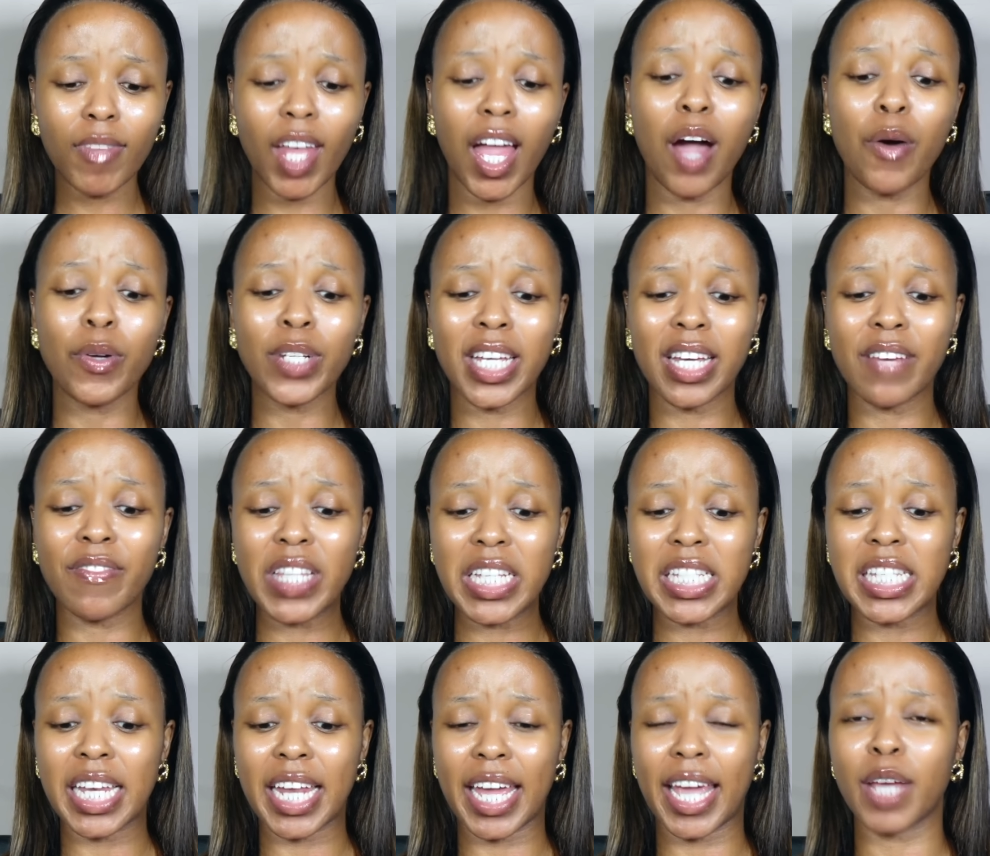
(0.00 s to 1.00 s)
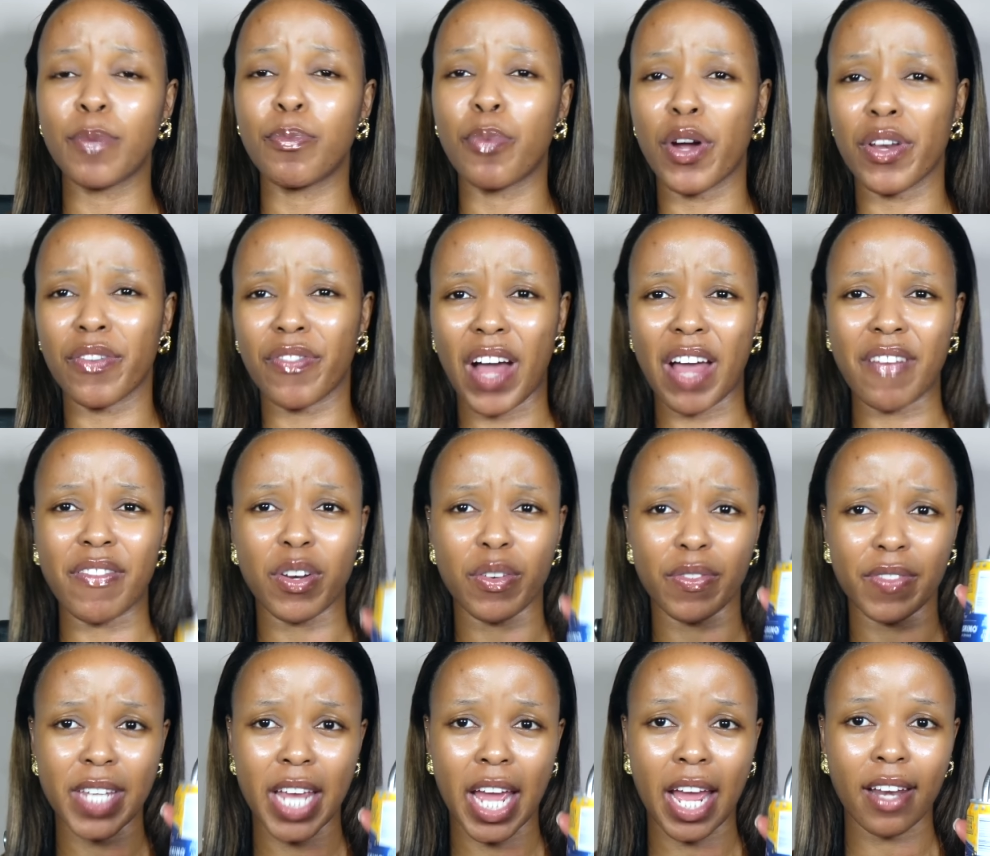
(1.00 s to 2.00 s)
I would give this an 8.5 out
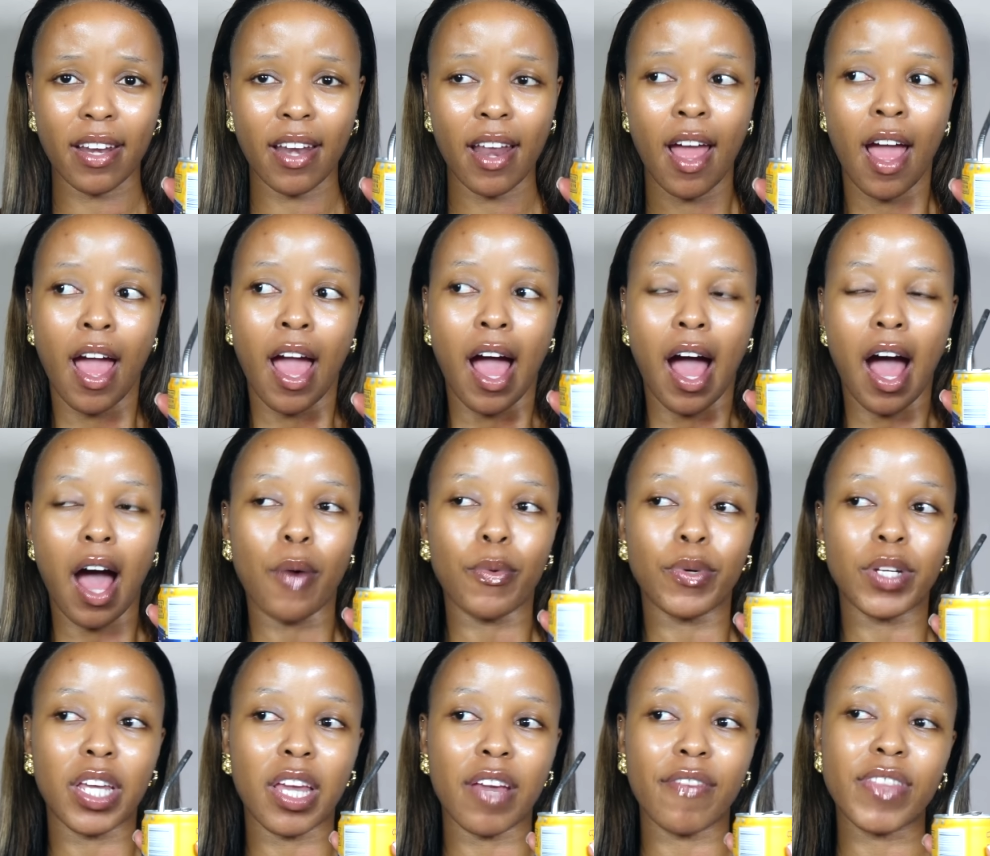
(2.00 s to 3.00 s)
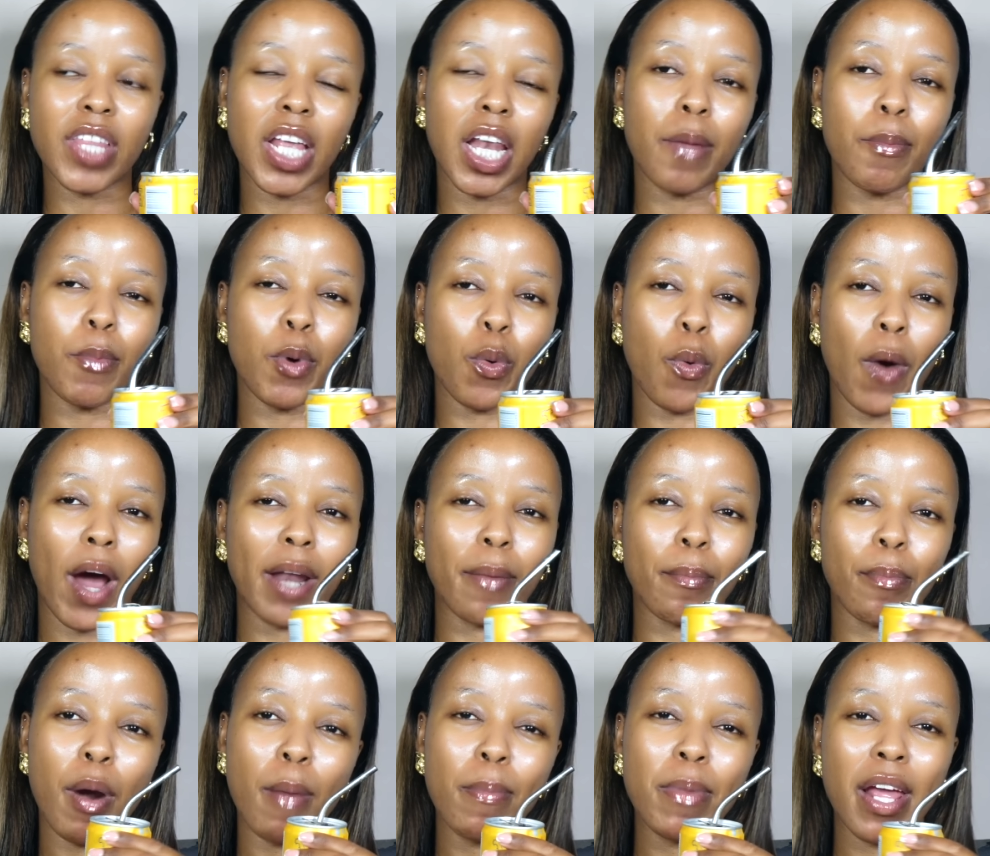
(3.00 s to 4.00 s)
of 10. I would give the lemon
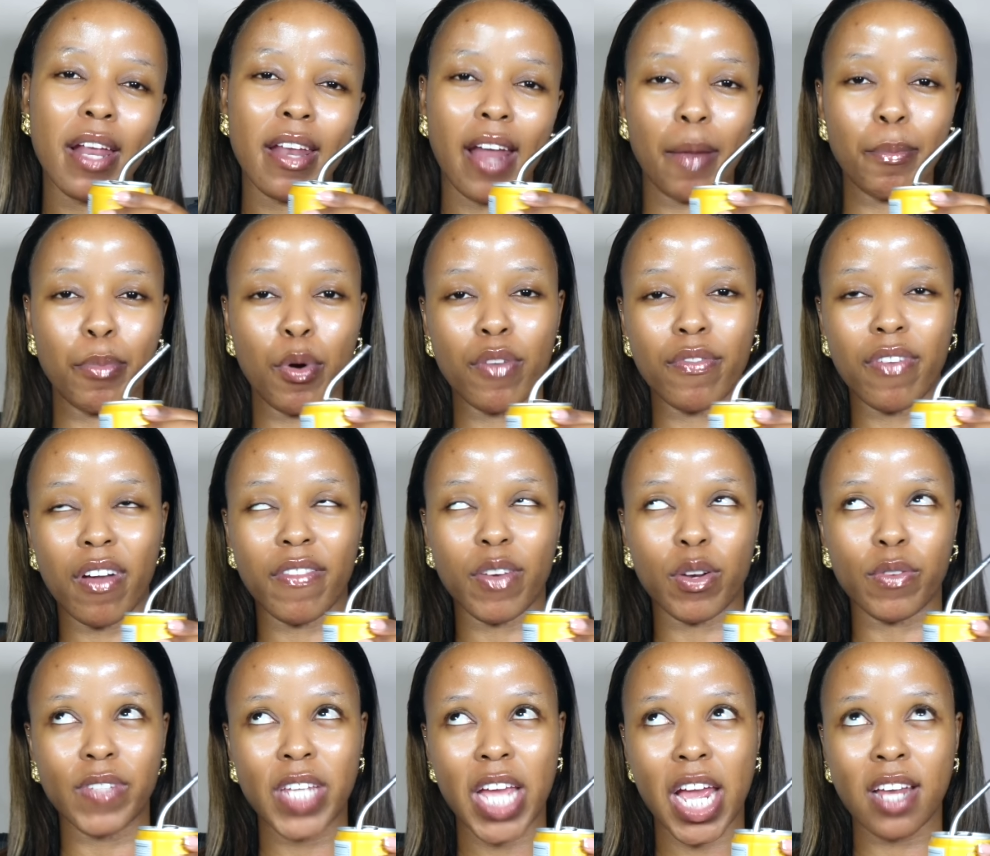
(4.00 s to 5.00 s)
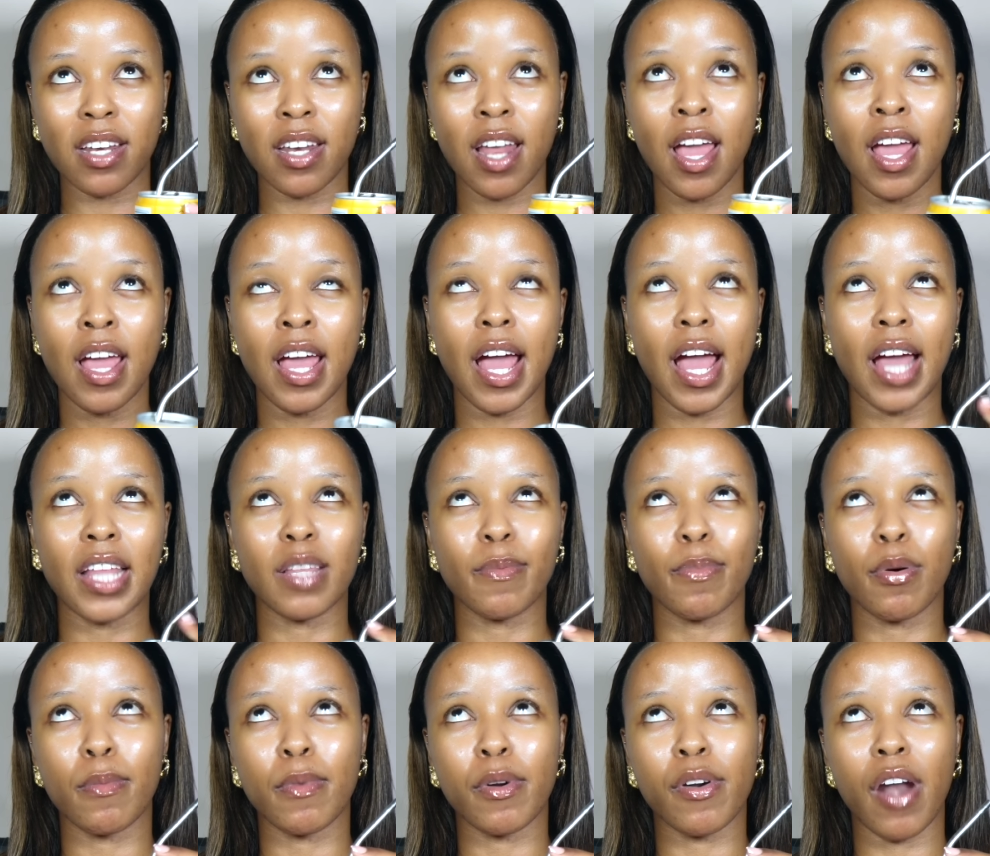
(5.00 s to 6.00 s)
one probably a 9.5 out of 10. And the
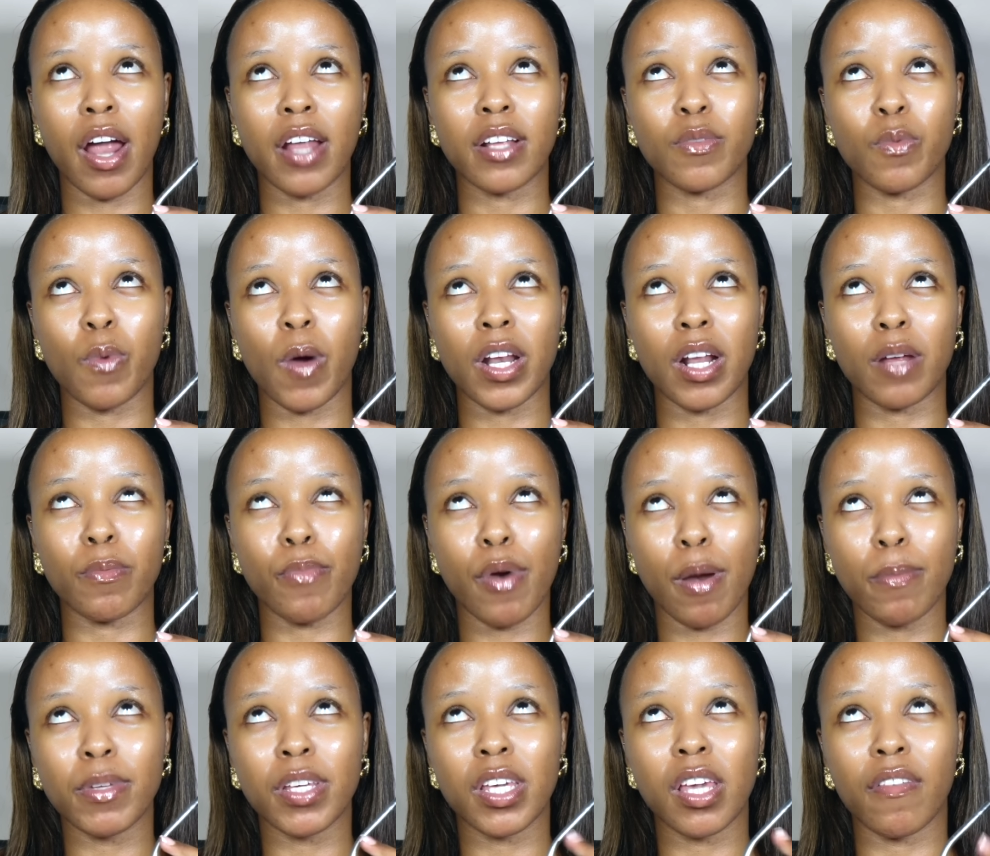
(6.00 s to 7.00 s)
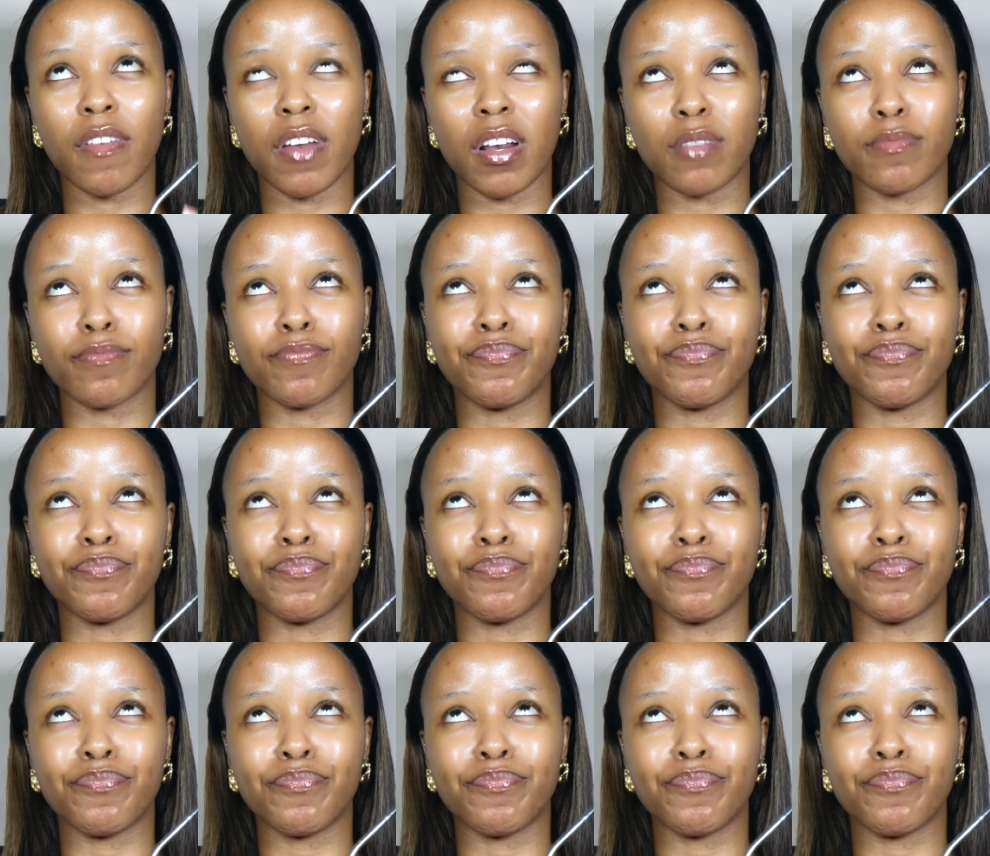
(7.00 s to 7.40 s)
pomegranate one, I'd probably give it a